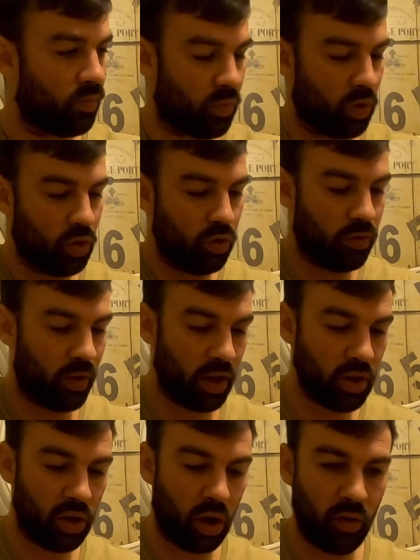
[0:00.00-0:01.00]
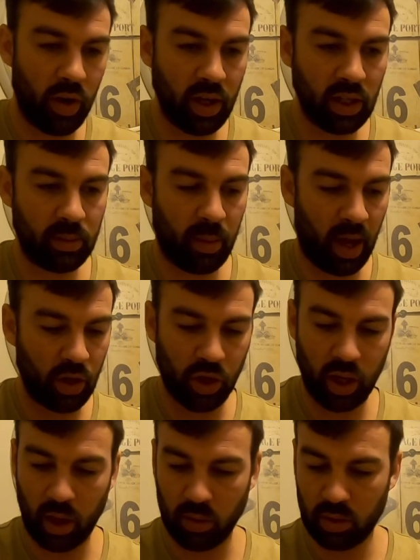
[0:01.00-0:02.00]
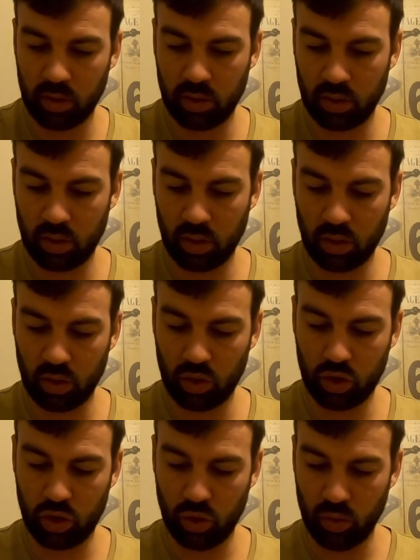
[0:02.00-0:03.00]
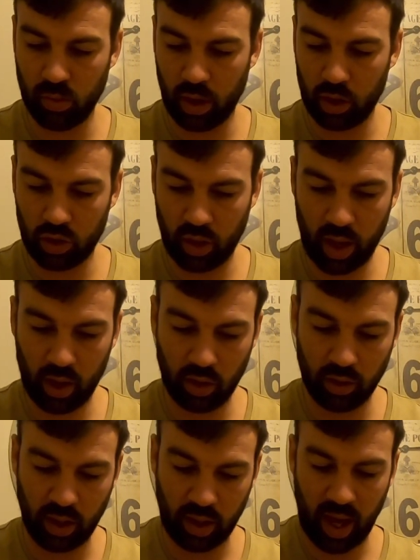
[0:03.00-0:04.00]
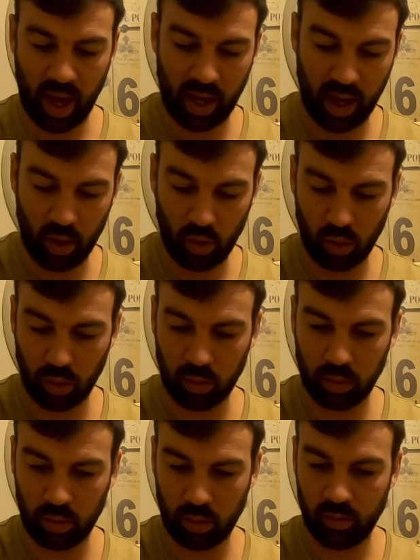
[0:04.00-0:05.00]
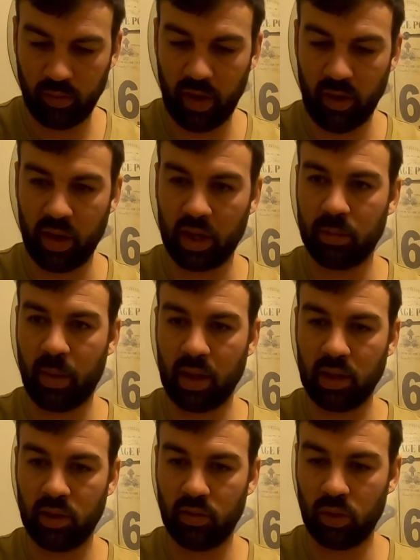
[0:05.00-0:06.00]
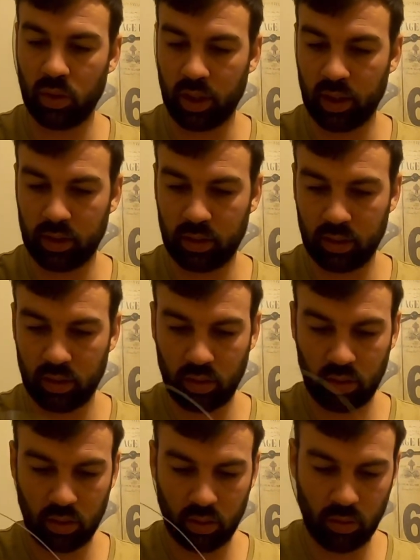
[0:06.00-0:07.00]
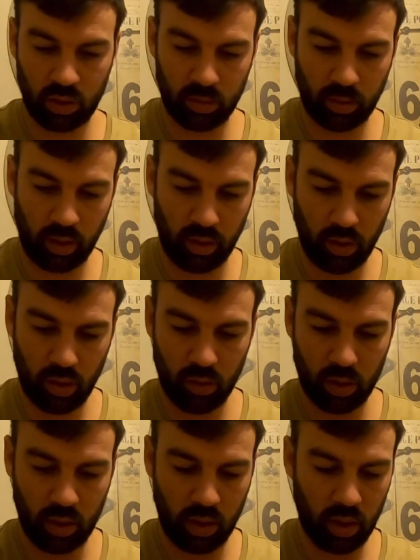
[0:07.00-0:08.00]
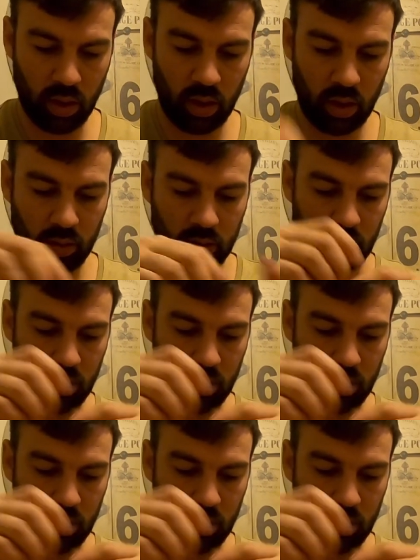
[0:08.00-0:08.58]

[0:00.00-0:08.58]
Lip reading: If you find you're not really splashing out too much then, because it can get all very expensive, all this. Here's my third one, here it is.